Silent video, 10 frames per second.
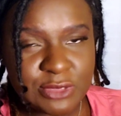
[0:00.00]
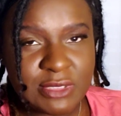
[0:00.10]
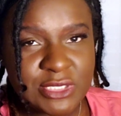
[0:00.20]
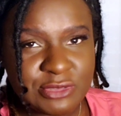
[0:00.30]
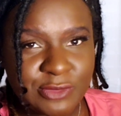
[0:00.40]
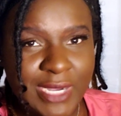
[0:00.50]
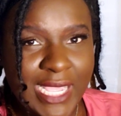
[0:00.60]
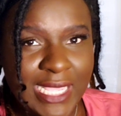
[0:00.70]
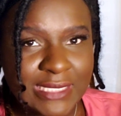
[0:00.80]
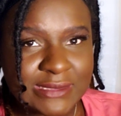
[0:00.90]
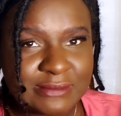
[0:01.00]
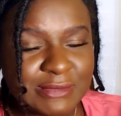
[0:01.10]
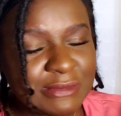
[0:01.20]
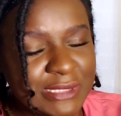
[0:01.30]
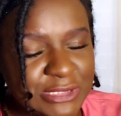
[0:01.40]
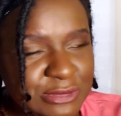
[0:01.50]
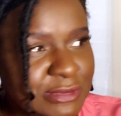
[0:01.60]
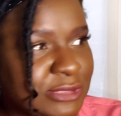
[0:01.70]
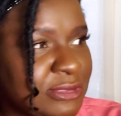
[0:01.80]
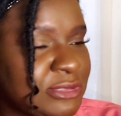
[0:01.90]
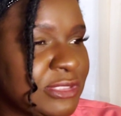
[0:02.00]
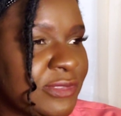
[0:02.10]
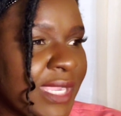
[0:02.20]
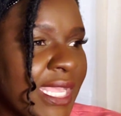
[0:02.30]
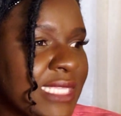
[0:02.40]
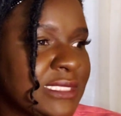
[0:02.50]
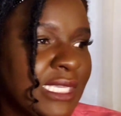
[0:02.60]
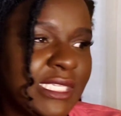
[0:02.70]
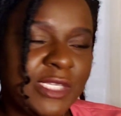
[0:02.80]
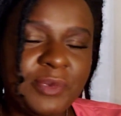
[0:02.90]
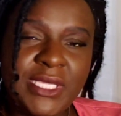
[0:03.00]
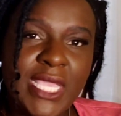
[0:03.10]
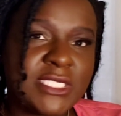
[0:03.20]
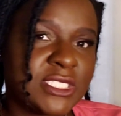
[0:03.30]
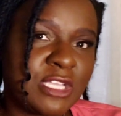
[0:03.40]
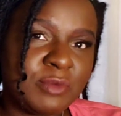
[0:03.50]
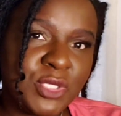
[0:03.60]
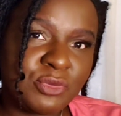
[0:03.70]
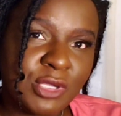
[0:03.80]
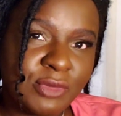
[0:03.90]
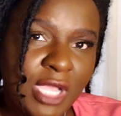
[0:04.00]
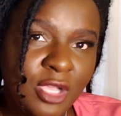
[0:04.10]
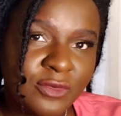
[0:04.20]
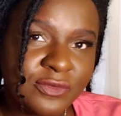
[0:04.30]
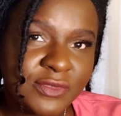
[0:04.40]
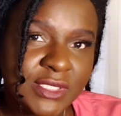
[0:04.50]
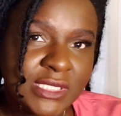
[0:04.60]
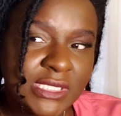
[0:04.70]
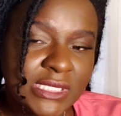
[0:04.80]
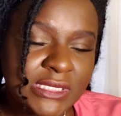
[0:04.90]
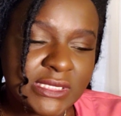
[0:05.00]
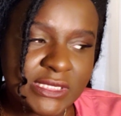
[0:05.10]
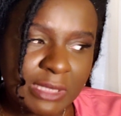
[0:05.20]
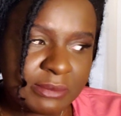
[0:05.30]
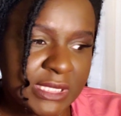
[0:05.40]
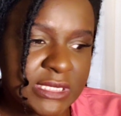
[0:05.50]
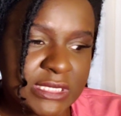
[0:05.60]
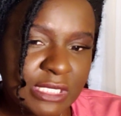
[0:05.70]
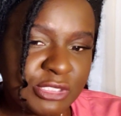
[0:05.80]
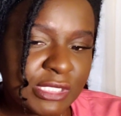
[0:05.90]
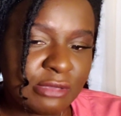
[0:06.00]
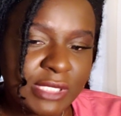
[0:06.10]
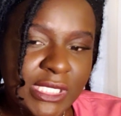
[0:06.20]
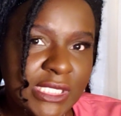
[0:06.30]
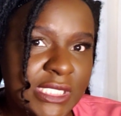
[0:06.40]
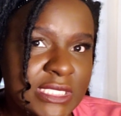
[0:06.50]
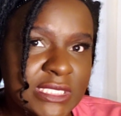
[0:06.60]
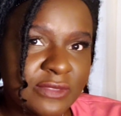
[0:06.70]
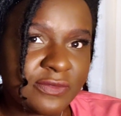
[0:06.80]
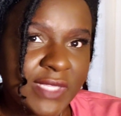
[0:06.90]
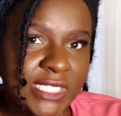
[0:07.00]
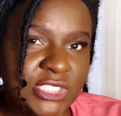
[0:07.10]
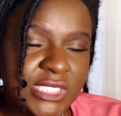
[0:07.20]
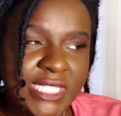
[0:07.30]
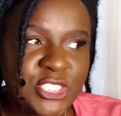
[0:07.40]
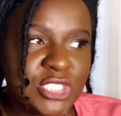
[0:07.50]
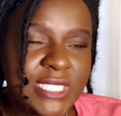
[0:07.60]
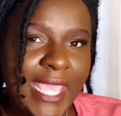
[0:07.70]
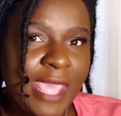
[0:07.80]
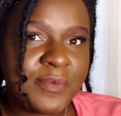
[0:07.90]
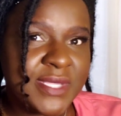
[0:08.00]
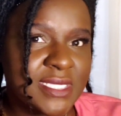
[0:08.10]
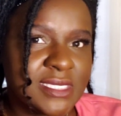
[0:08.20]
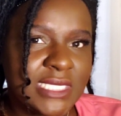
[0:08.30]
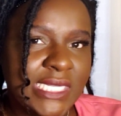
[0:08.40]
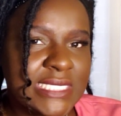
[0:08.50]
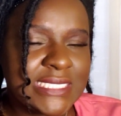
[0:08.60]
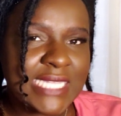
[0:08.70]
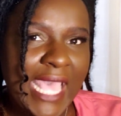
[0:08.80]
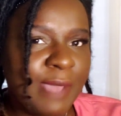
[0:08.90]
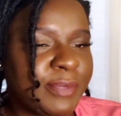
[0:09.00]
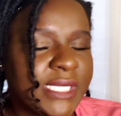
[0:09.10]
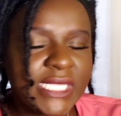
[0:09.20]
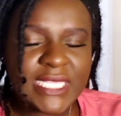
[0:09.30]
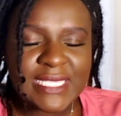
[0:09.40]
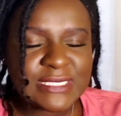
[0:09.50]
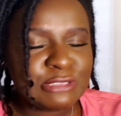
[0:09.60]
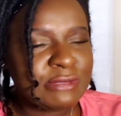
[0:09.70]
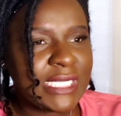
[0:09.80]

is going to arise. Well, issue is going to arise. Your pH is going to be thrown off. Something's going, you're going to get a yeast infection. It just happens. And it's not because you